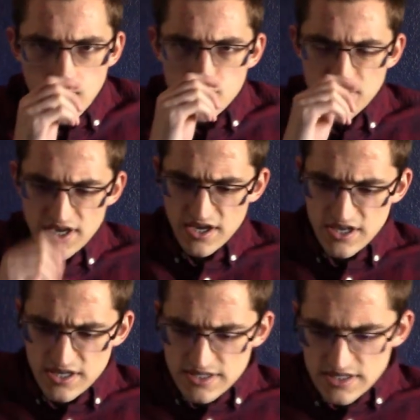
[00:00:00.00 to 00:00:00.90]

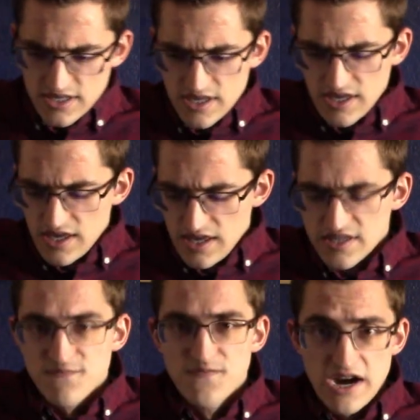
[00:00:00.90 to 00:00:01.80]
Because
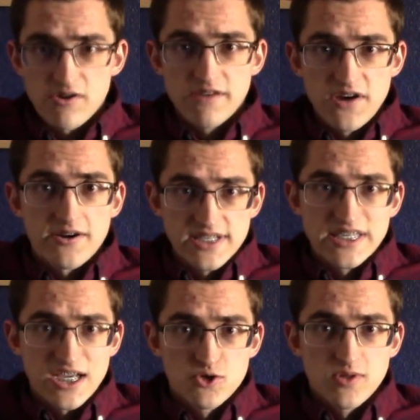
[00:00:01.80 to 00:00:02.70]
it's very, very
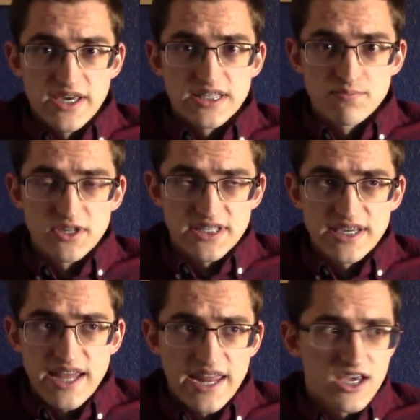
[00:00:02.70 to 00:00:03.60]
sexually
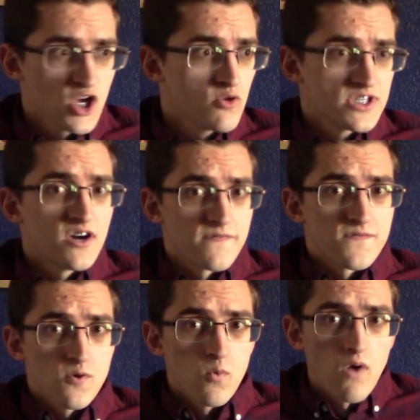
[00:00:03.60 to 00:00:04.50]
explicit, and it goes on
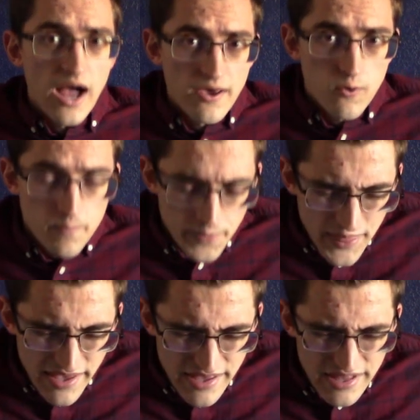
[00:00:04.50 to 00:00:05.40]
for a while.
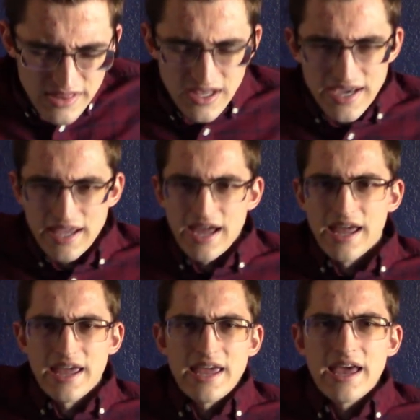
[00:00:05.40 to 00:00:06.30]

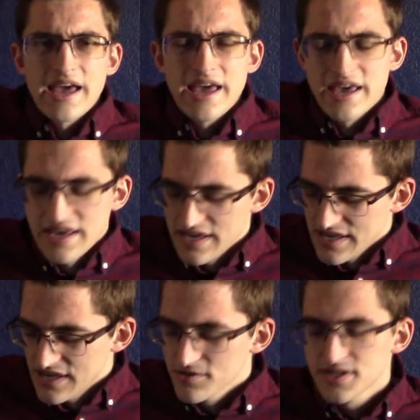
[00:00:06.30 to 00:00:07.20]
Like,
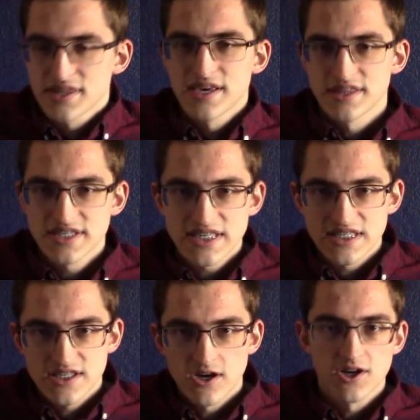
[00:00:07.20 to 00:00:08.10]
here's the thing. This
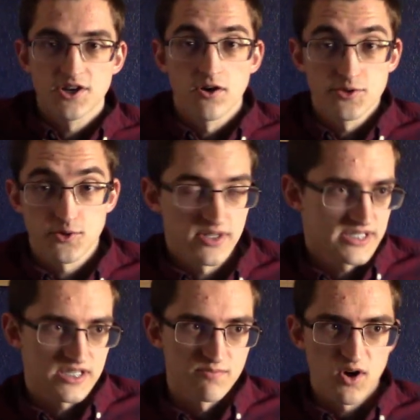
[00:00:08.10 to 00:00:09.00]
is young adult, or at
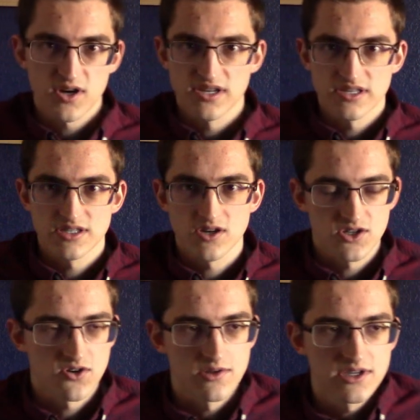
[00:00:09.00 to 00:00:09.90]
least it's marketed as young
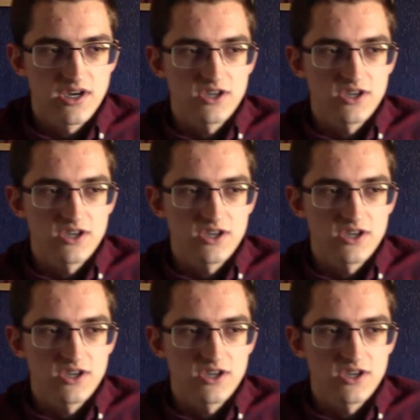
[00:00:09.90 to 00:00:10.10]
adult.